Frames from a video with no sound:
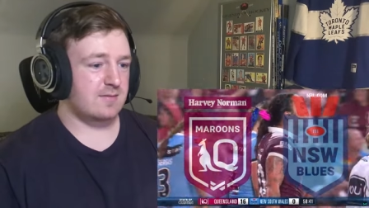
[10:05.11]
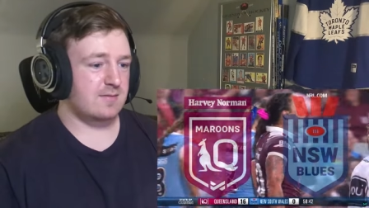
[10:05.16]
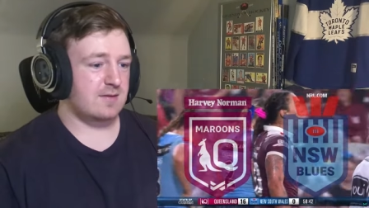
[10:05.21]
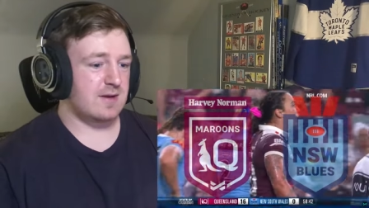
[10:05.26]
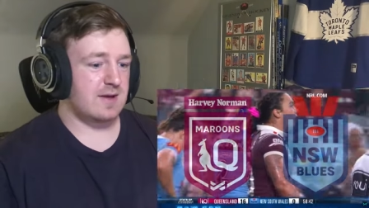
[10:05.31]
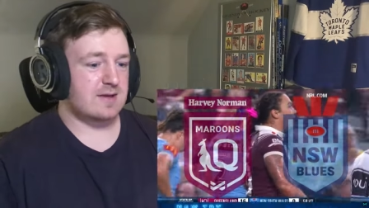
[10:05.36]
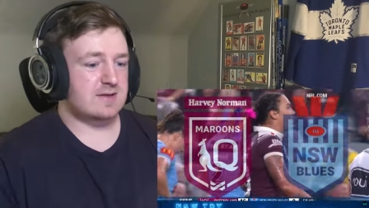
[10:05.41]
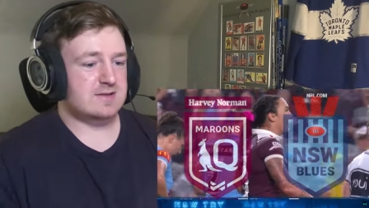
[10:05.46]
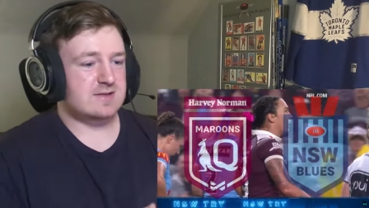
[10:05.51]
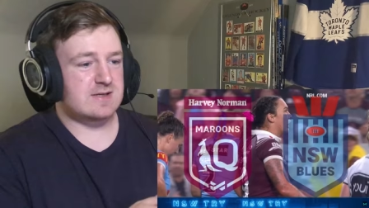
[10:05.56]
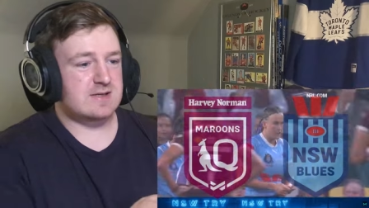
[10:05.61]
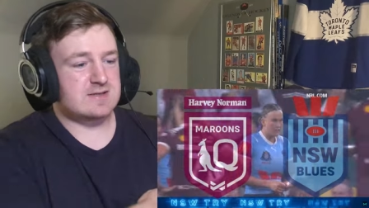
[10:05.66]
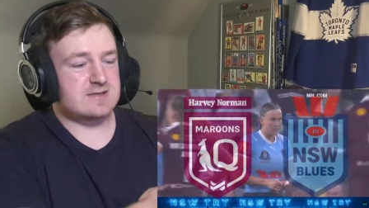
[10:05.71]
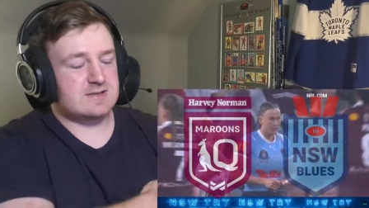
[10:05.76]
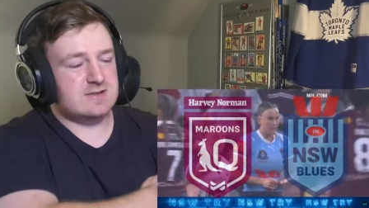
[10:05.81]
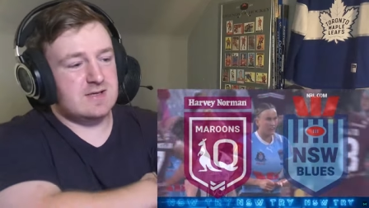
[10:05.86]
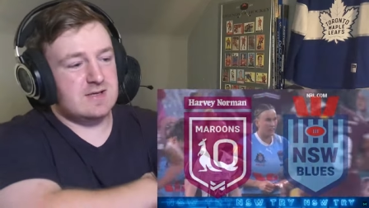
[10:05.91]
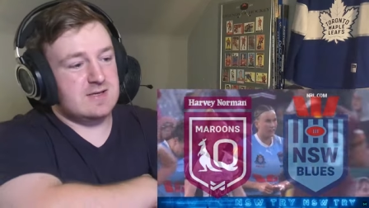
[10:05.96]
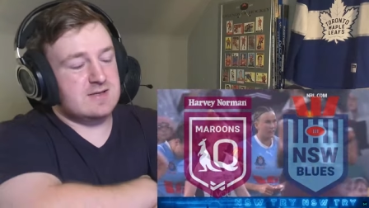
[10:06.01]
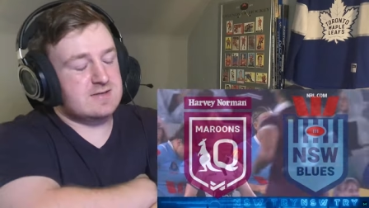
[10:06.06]
Yeah,
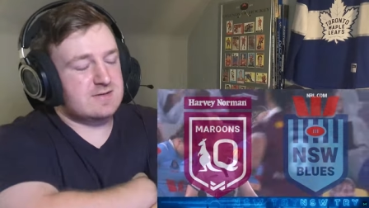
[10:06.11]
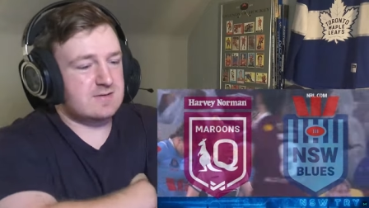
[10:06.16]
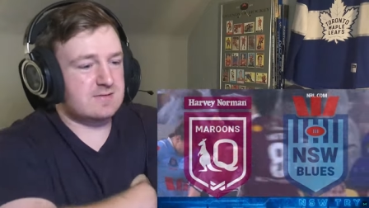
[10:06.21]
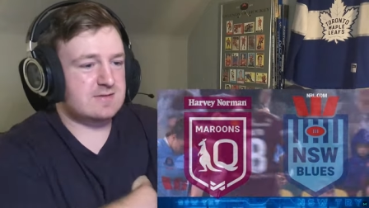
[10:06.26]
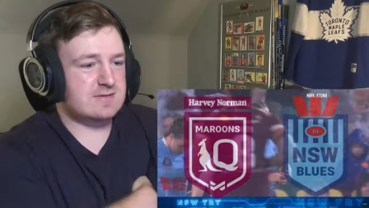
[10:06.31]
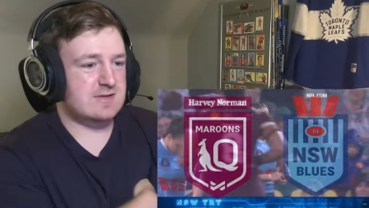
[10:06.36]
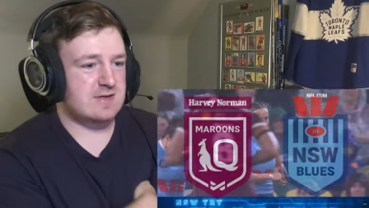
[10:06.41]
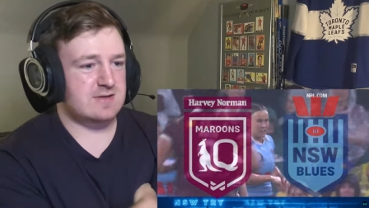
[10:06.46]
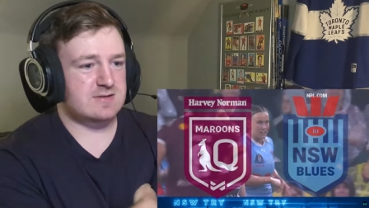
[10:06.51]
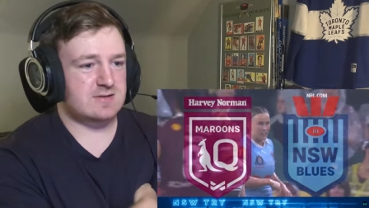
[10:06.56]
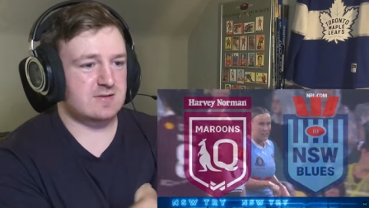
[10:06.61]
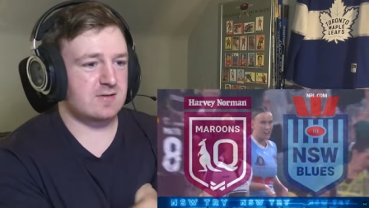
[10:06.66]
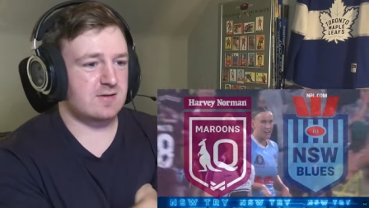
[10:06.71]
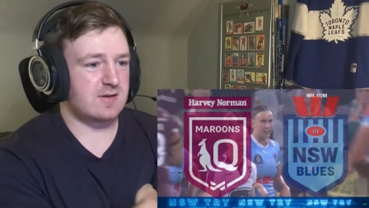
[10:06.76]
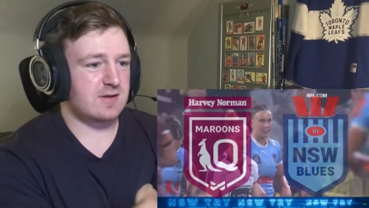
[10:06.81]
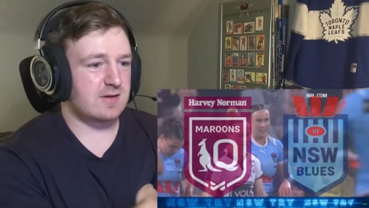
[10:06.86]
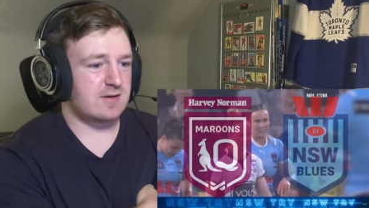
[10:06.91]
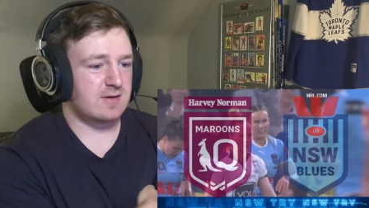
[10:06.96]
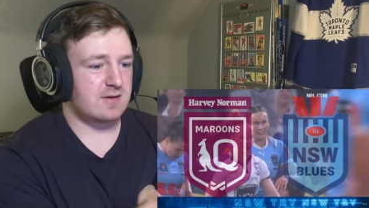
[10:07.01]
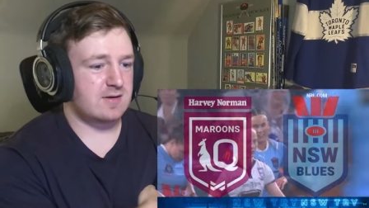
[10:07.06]
she's
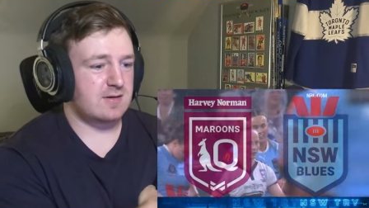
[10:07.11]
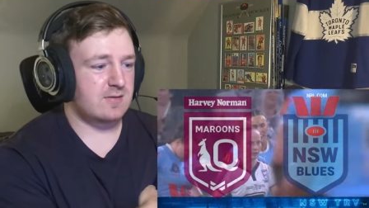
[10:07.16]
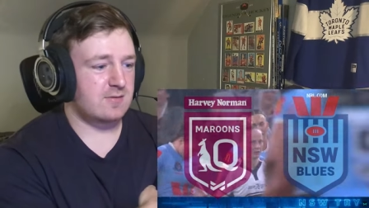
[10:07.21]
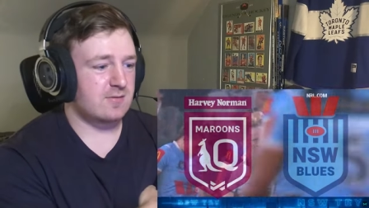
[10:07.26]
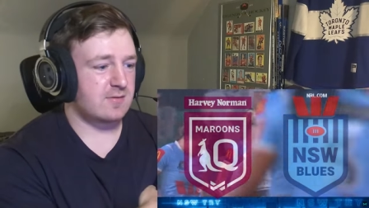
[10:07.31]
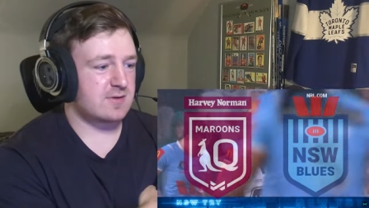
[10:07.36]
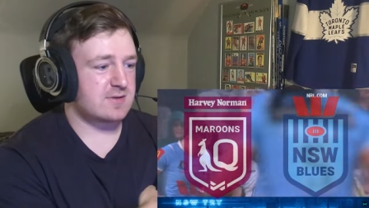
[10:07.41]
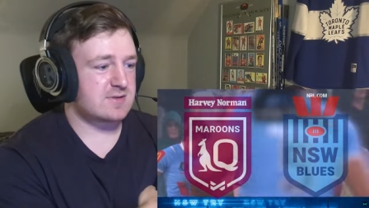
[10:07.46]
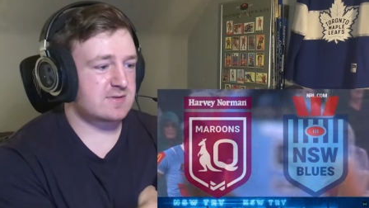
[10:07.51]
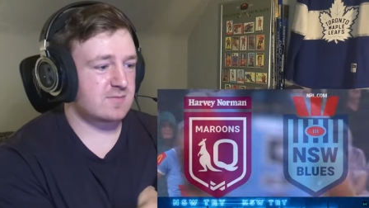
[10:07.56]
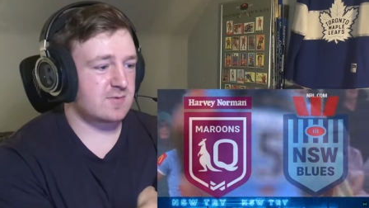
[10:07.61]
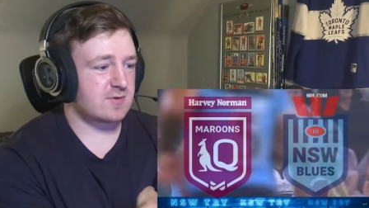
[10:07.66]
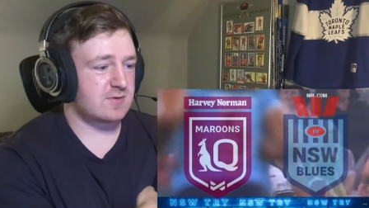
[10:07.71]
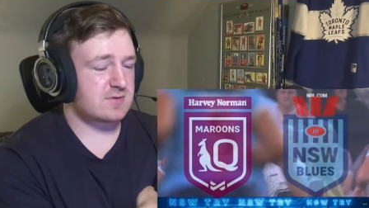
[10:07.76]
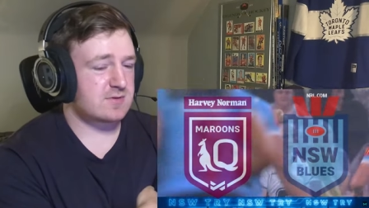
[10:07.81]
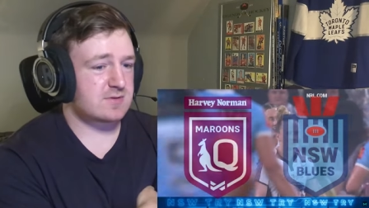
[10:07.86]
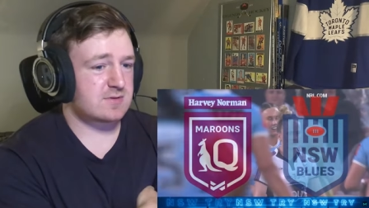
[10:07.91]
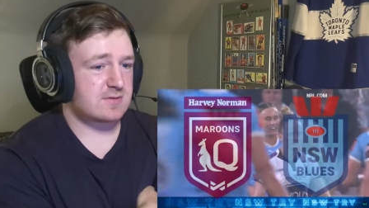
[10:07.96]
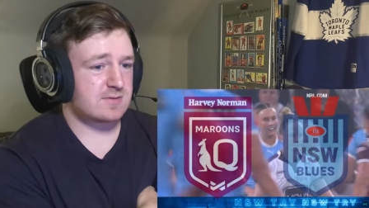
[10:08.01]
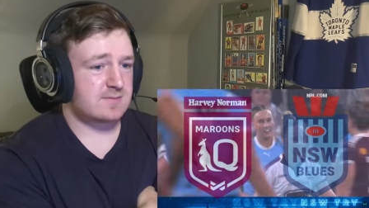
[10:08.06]
really good. Holy
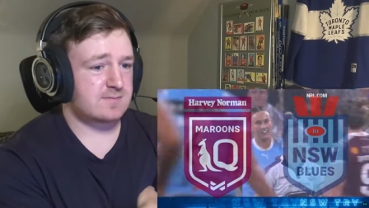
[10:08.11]
smokes.